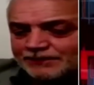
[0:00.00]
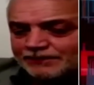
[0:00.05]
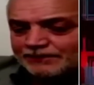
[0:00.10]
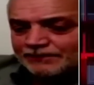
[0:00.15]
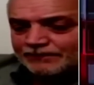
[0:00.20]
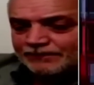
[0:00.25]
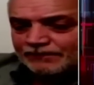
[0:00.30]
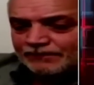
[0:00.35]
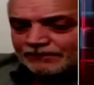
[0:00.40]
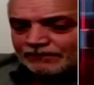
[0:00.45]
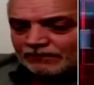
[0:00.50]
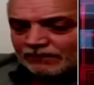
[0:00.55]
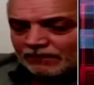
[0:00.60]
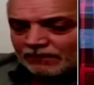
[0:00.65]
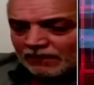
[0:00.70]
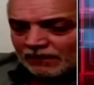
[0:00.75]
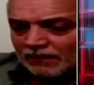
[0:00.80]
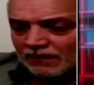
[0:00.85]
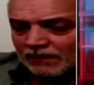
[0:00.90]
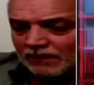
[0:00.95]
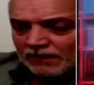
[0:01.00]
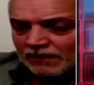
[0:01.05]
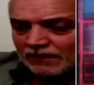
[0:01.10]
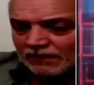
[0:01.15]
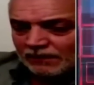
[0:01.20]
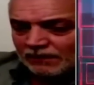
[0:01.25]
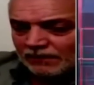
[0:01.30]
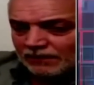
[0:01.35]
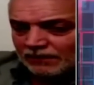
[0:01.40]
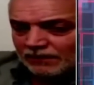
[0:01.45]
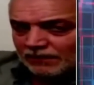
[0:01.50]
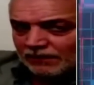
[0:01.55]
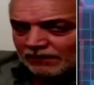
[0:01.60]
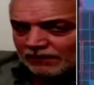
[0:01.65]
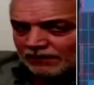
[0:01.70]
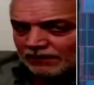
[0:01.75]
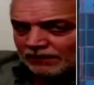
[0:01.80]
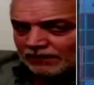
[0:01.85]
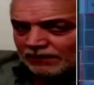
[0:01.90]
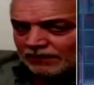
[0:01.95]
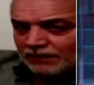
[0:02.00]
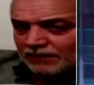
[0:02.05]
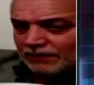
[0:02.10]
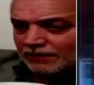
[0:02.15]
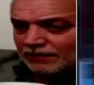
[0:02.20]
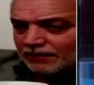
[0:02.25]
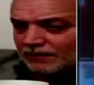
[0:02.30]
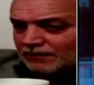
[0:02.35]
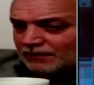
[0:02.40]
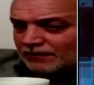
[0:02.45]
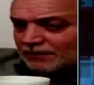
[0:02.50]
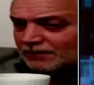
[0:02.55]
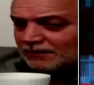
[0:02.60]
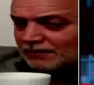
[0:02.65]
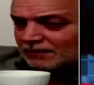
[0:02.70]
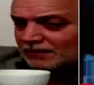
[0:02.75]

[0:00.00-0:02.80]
No one is speaking in this clip.